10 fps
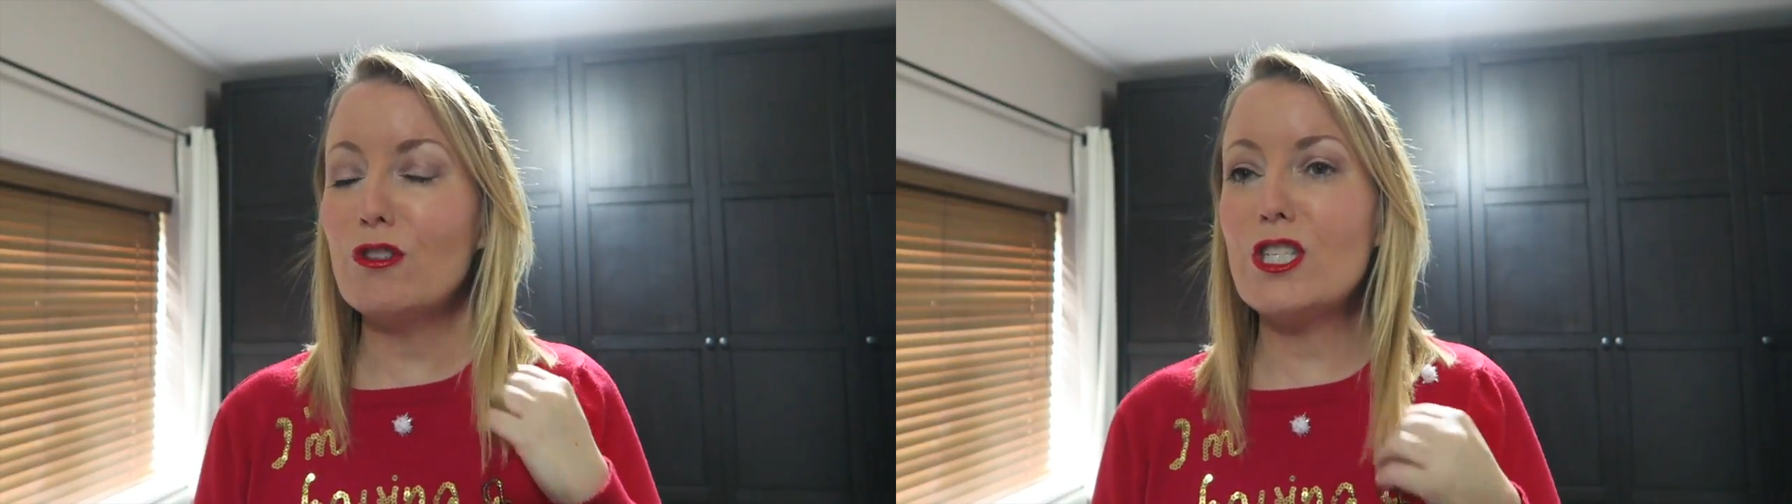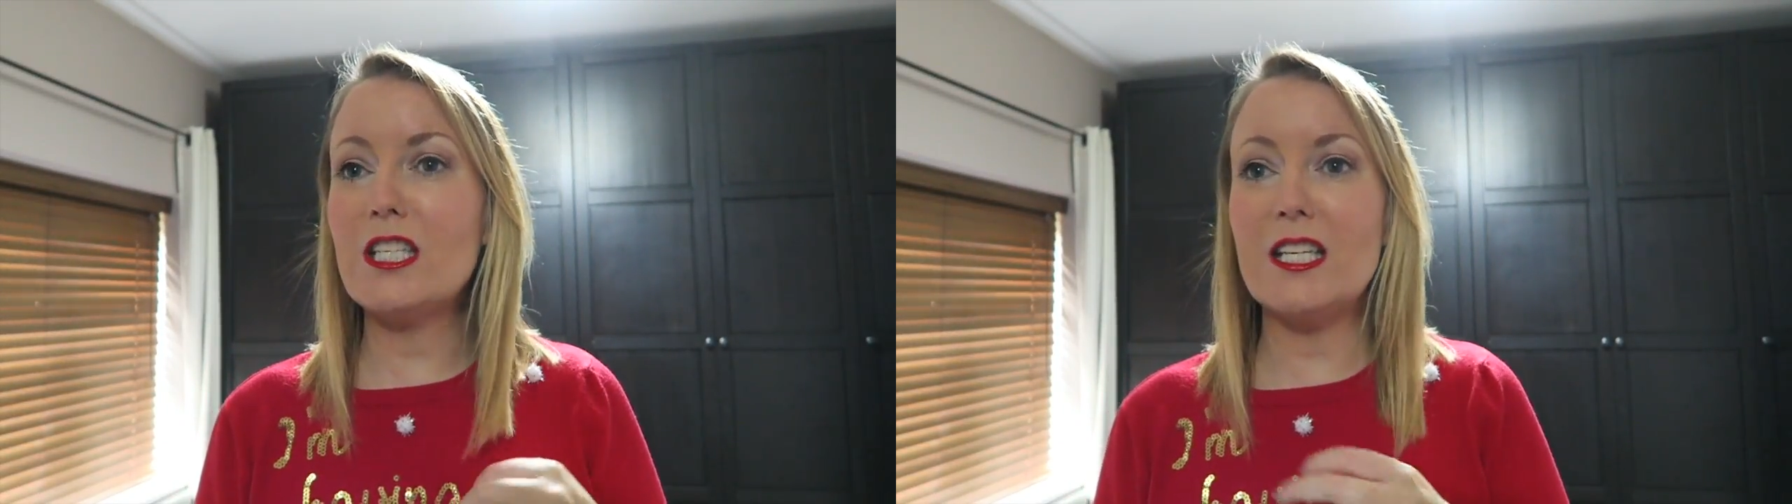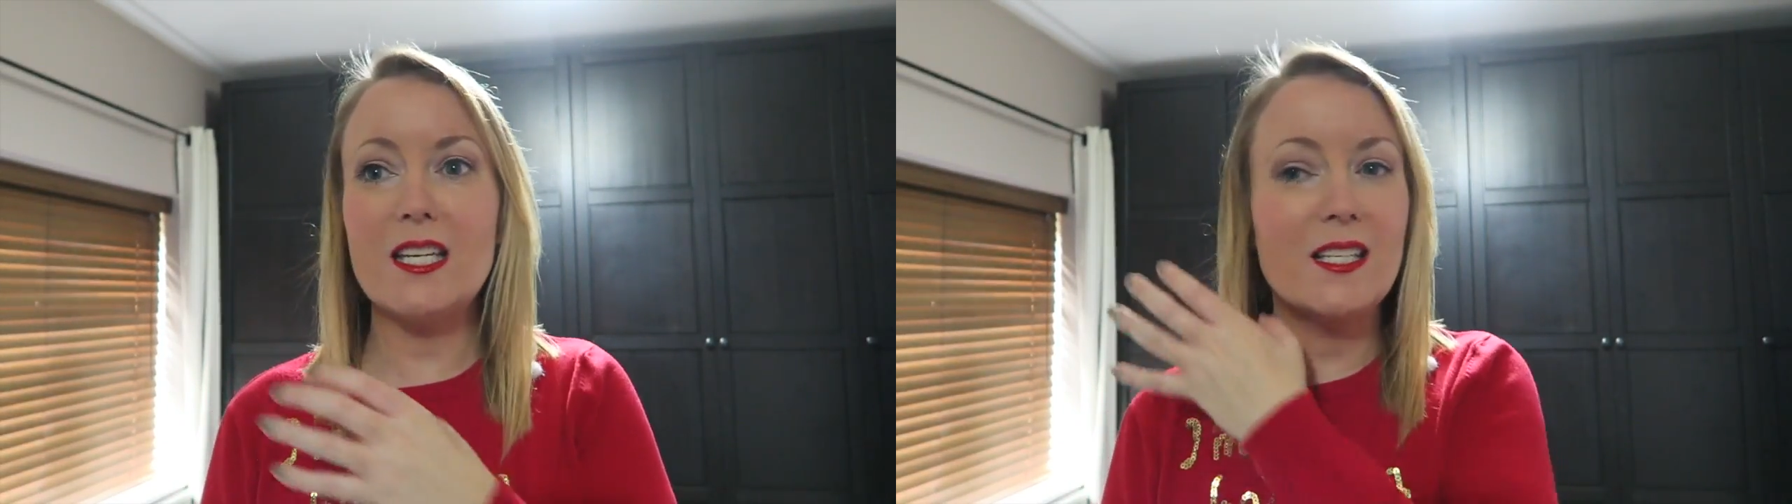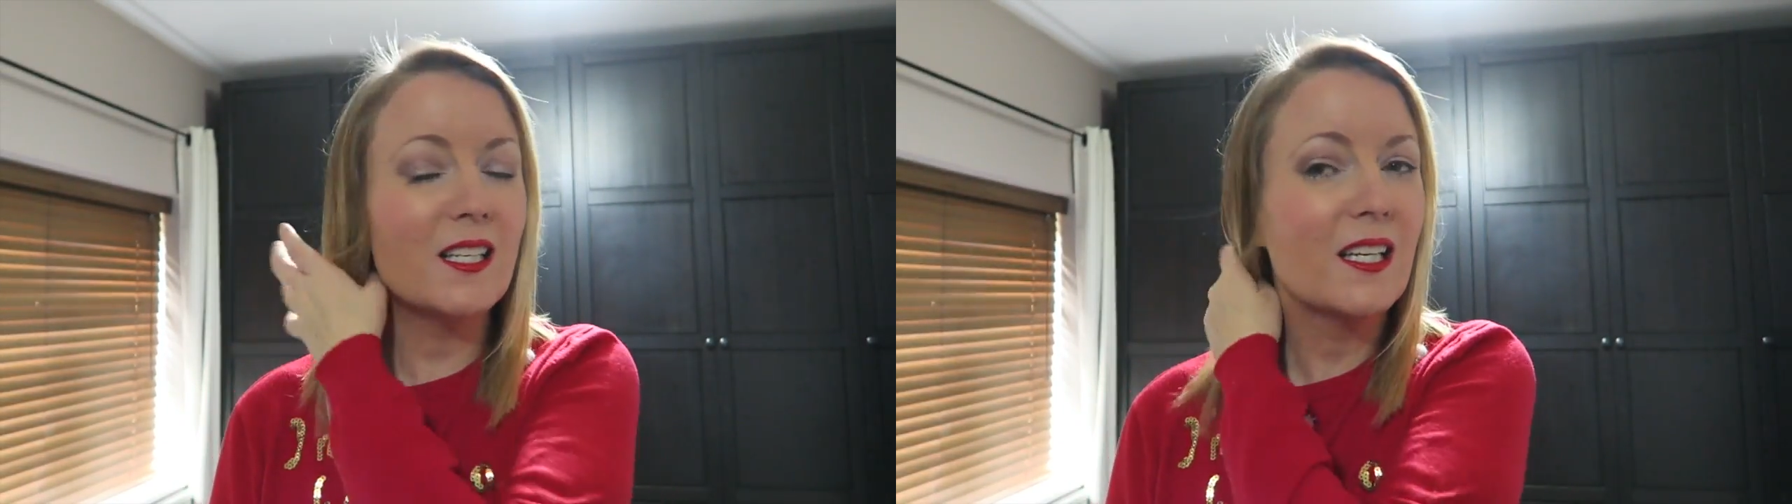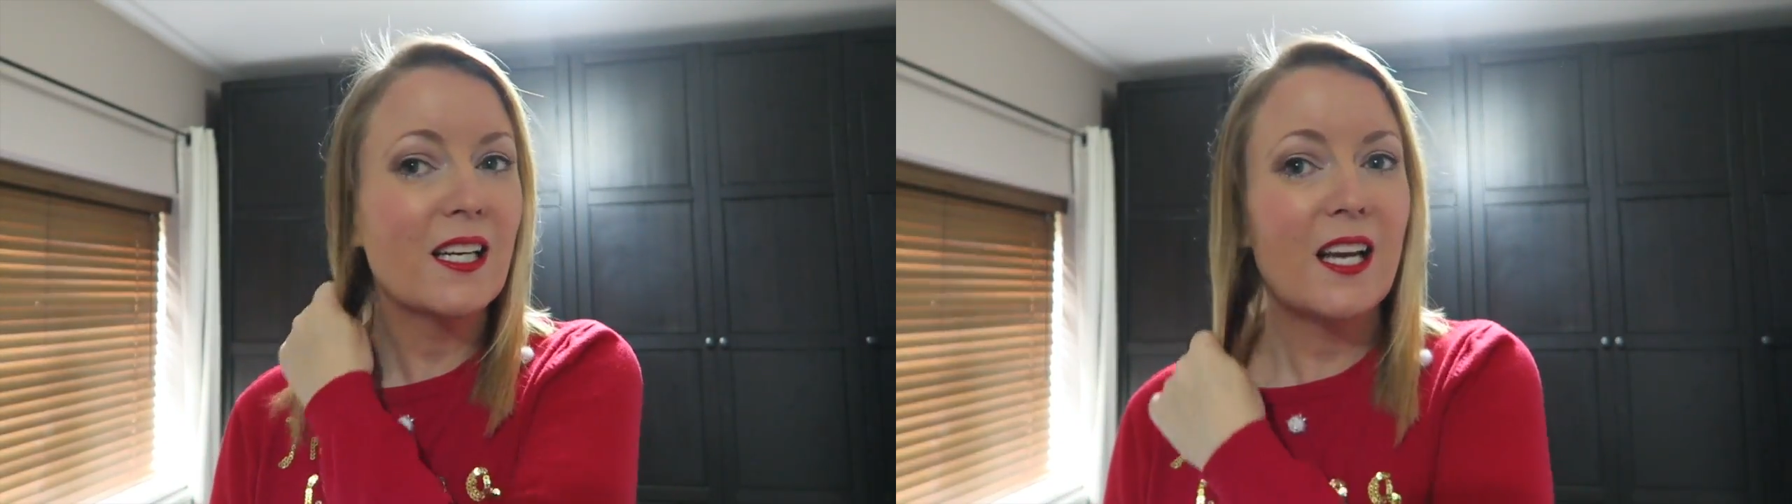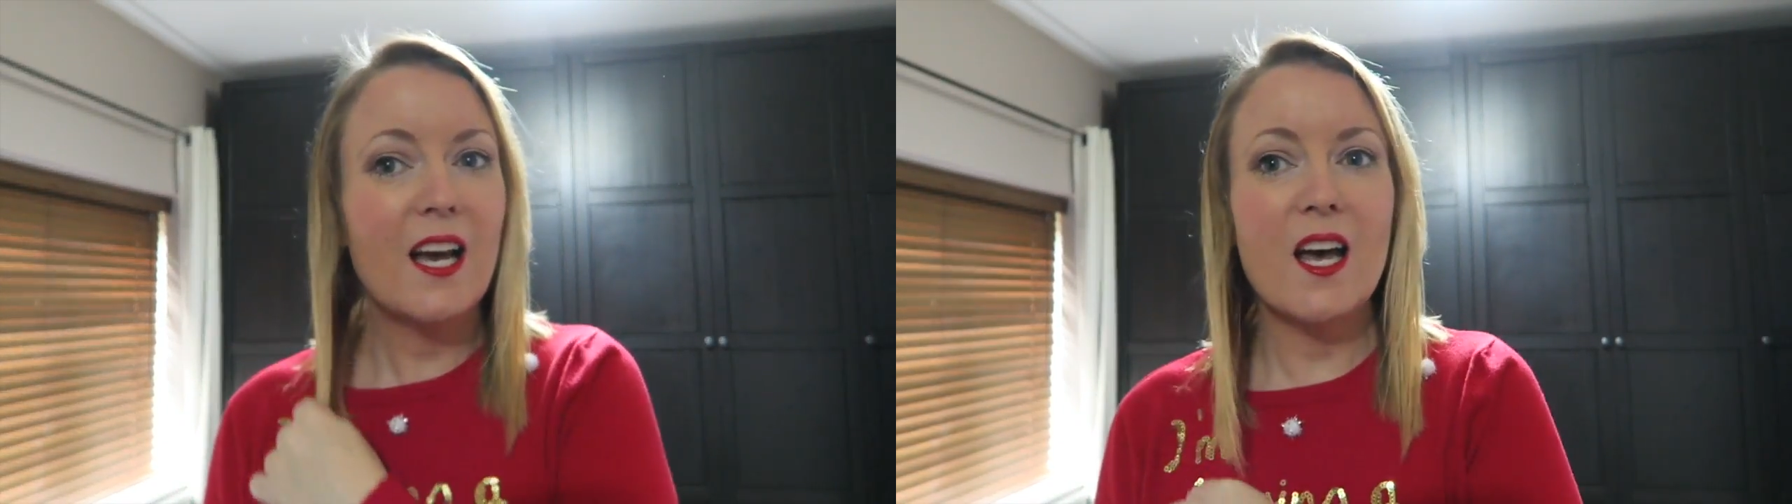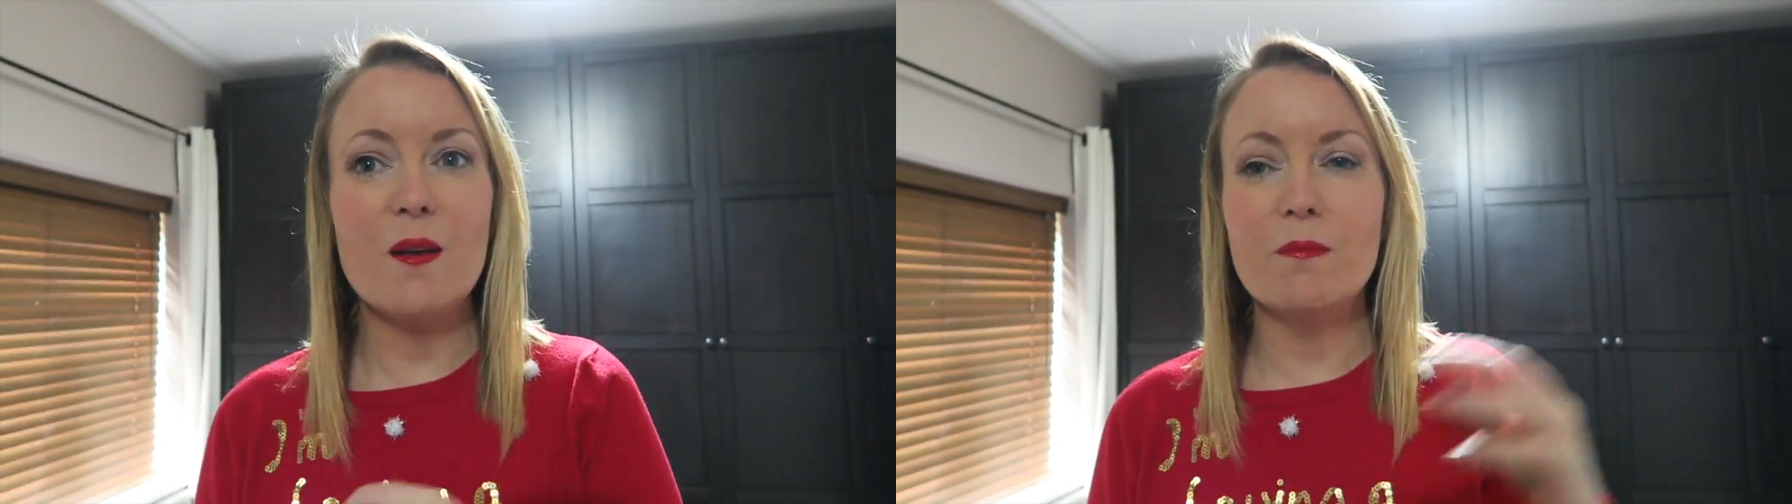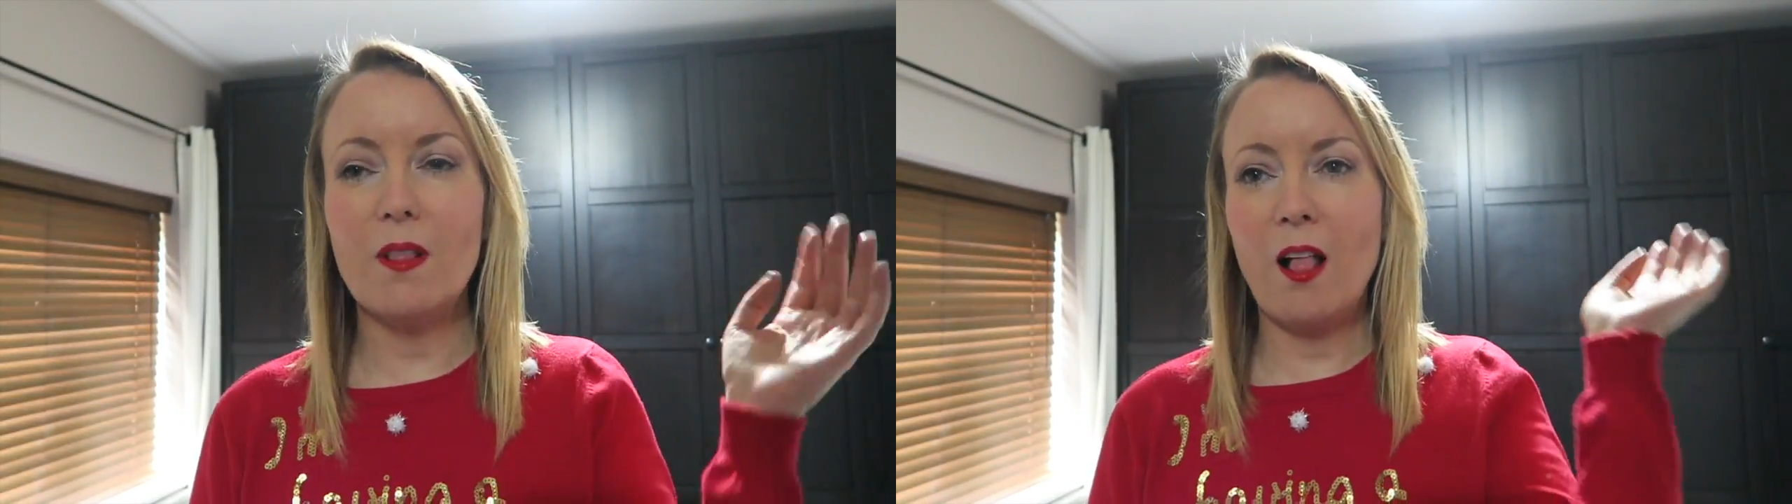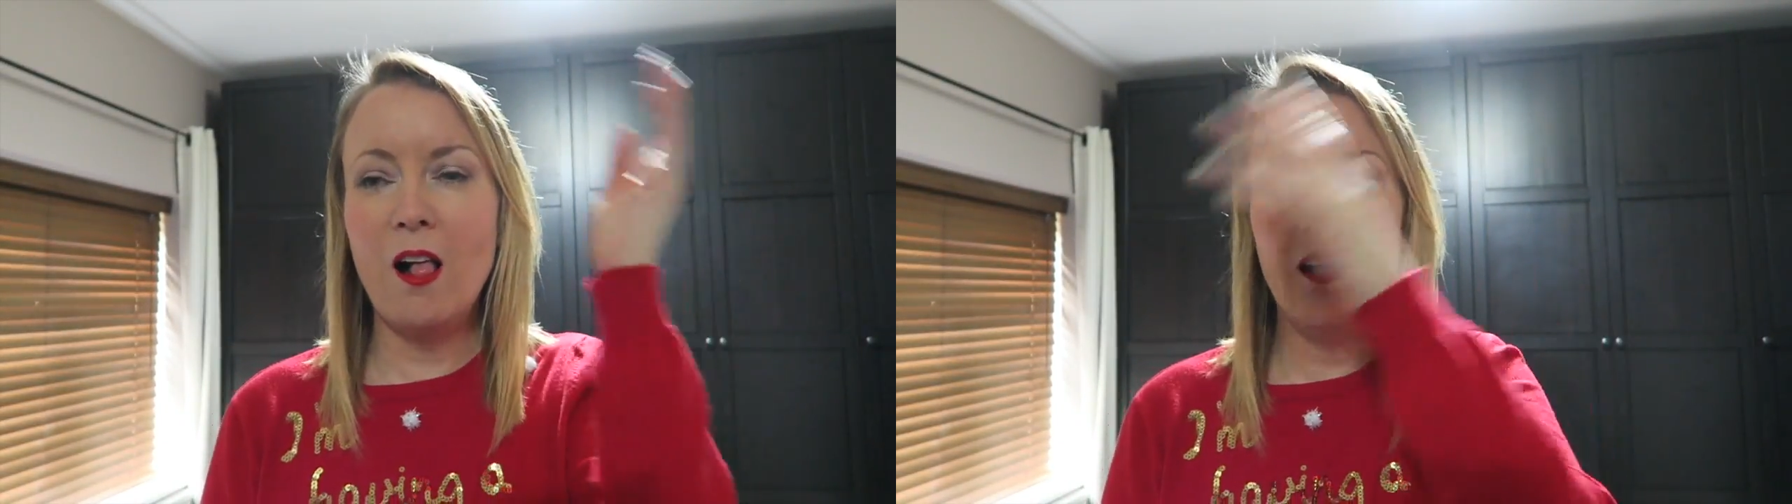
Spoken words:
routine. That